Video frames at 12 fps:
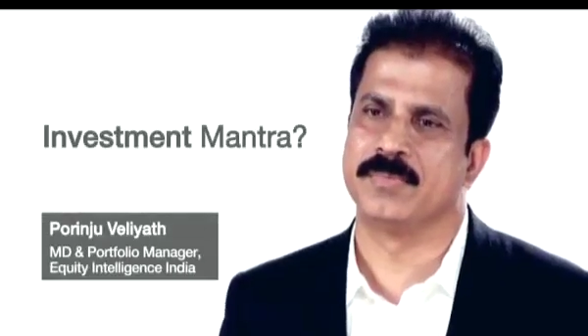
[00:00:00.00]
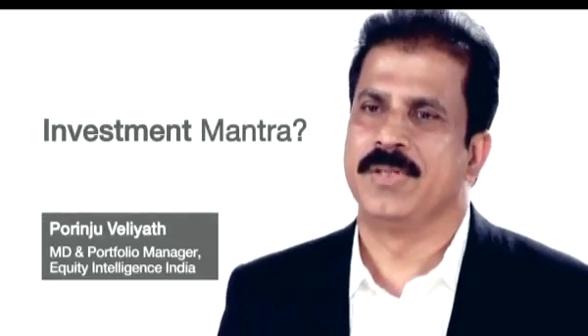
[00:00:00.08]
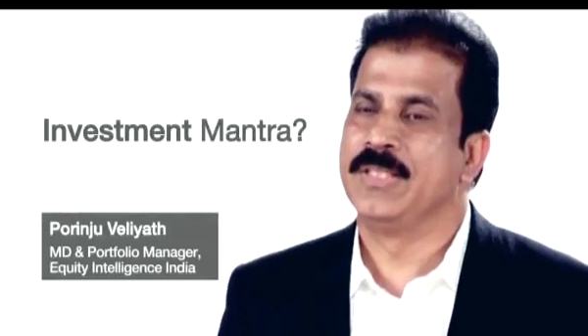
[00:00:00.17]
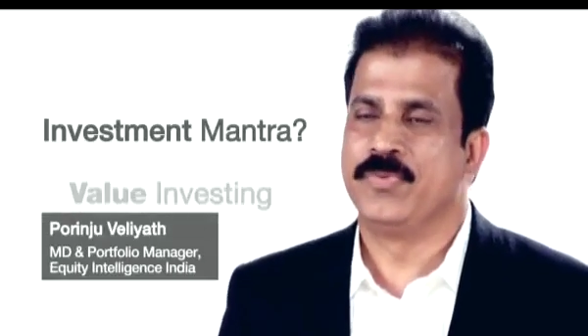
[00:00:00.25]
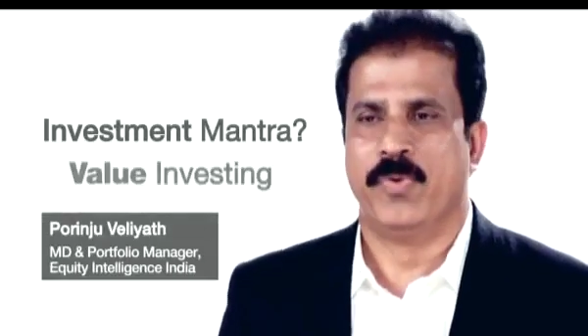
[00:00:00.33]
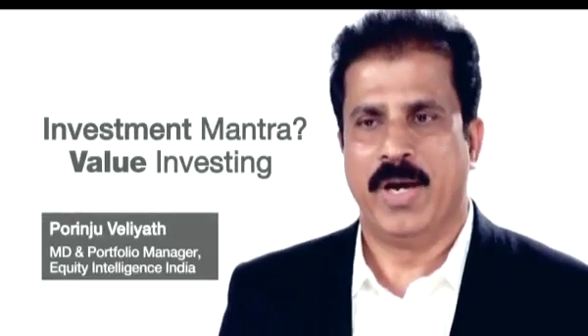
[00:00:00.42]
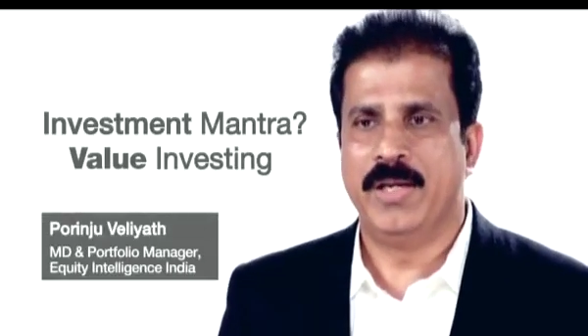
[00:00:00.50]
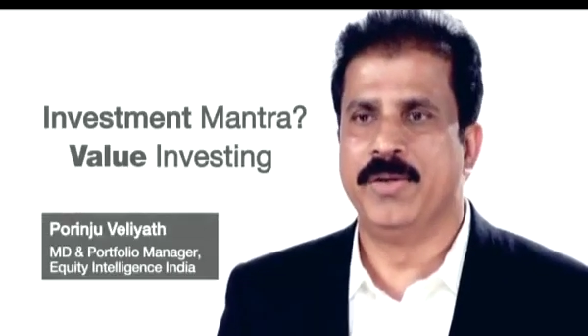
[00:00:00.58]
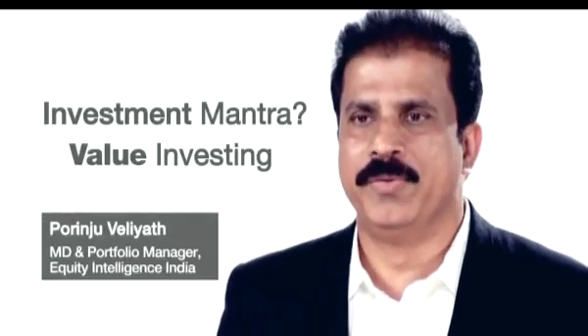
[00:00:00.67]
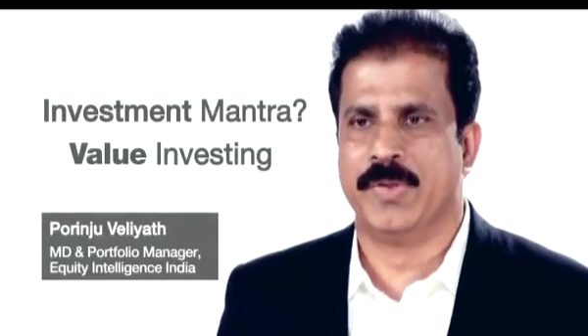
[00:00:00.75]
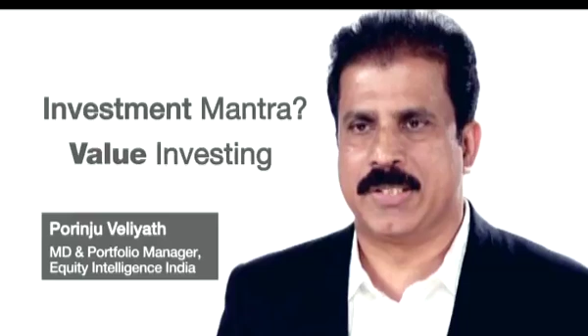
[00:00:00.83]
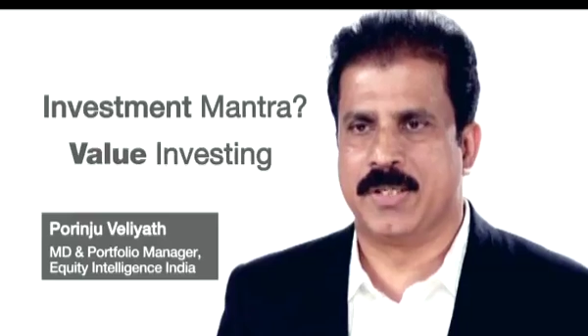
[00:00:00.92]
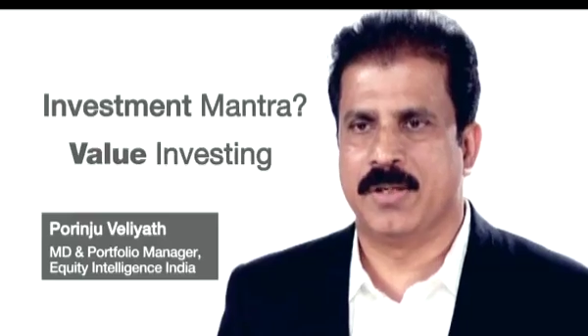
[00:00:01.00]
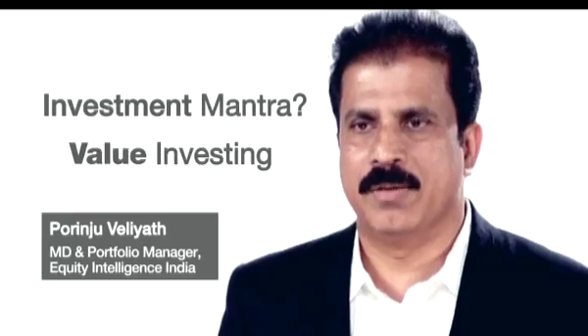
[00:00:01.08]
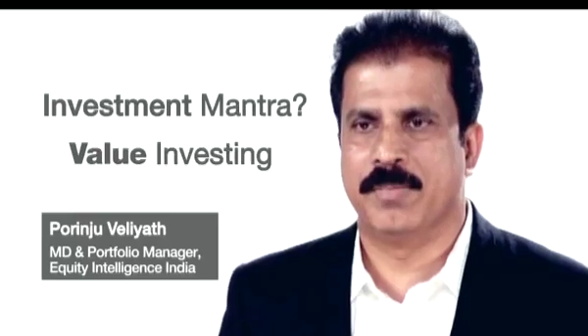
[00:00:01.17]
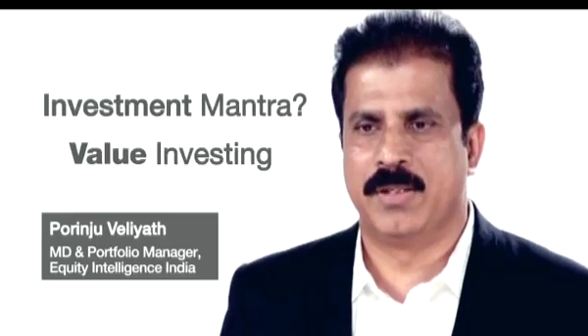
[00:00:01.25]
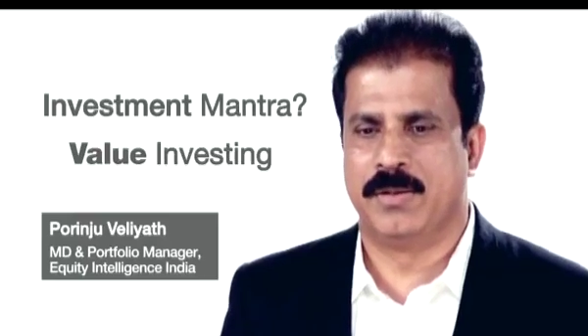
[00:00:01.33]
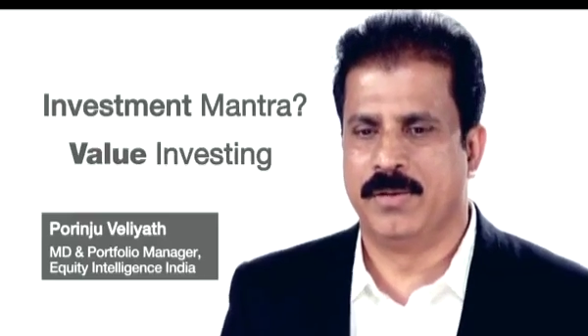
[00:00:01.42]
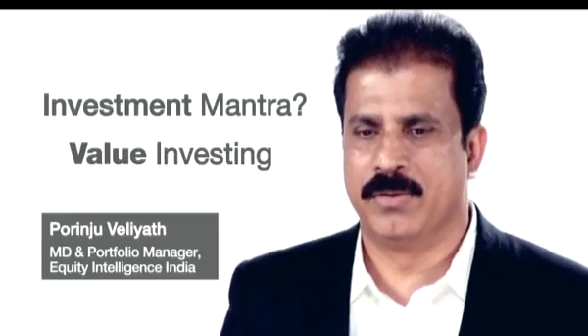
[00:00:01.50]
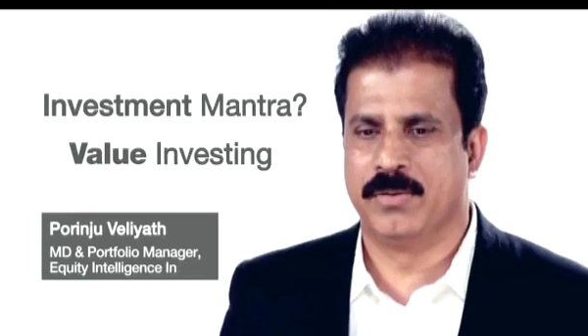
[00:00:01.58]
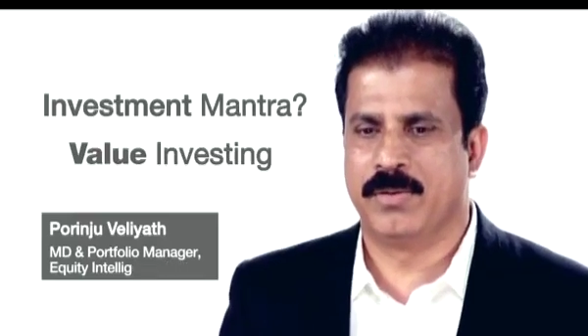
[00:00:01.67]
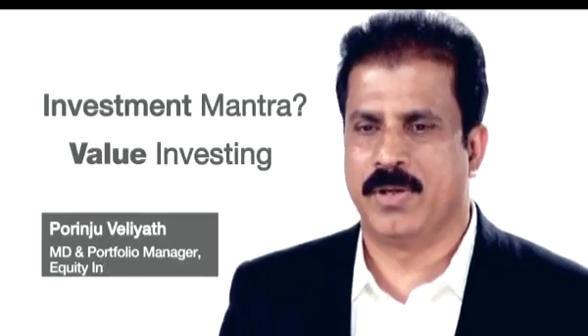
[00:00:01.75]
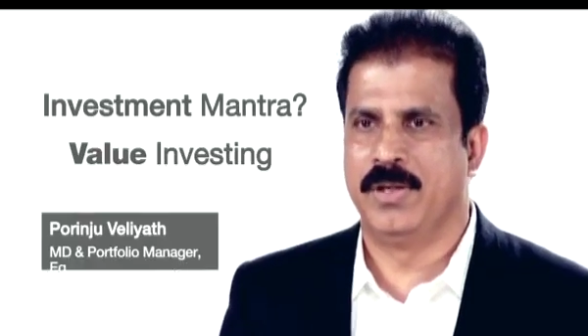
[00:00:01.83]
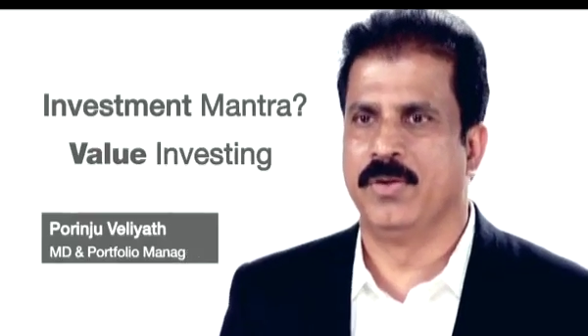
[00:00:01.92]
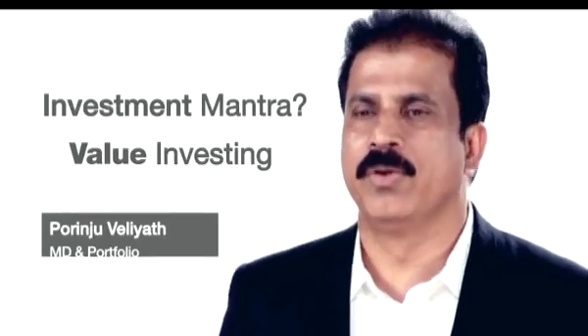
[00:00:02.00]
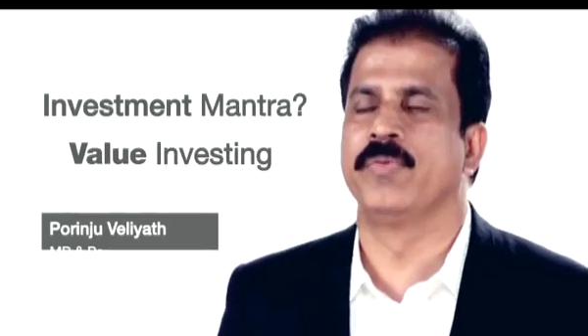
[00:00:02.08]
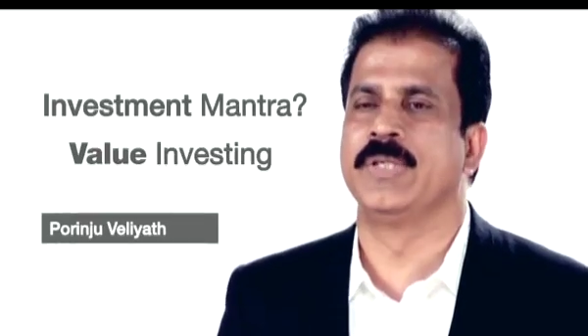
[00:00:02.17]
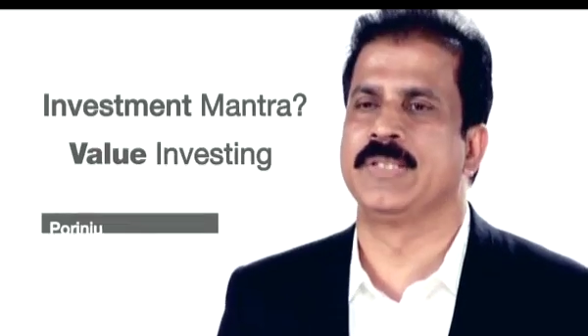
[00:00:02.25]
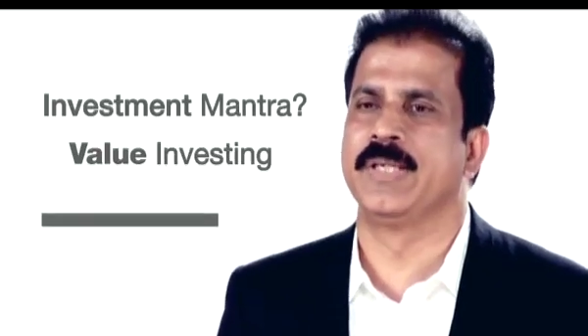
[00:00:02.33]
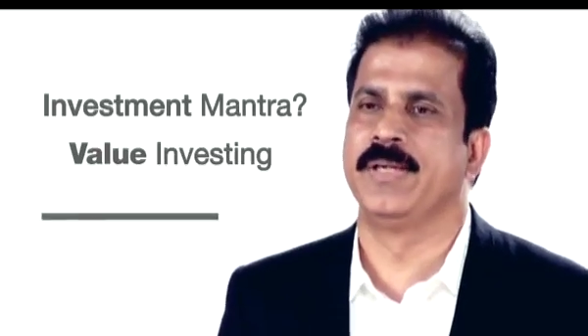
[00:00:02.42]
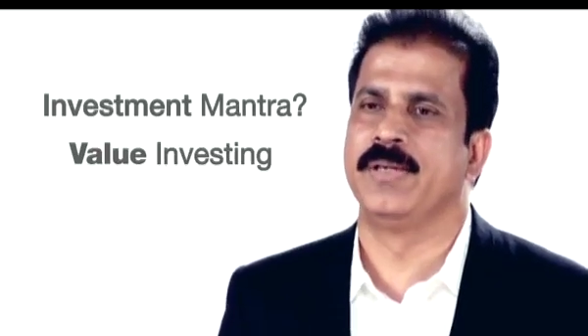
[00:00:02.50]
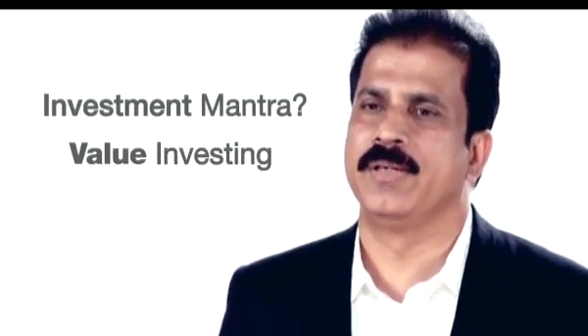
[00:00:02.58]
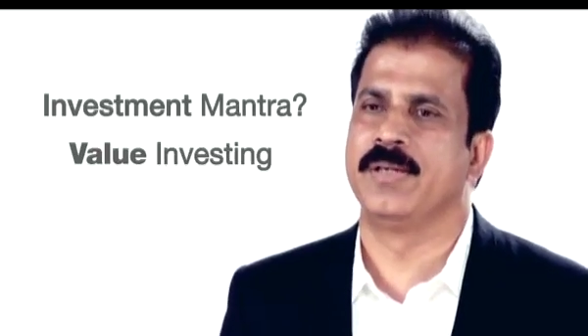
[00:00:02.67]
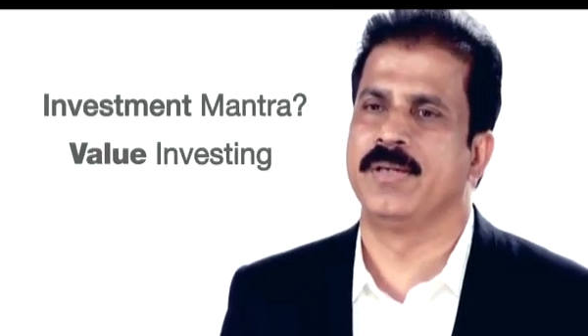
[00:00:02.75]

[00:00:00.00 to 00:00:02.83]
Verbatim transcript: It's value investing, but you know, I always say,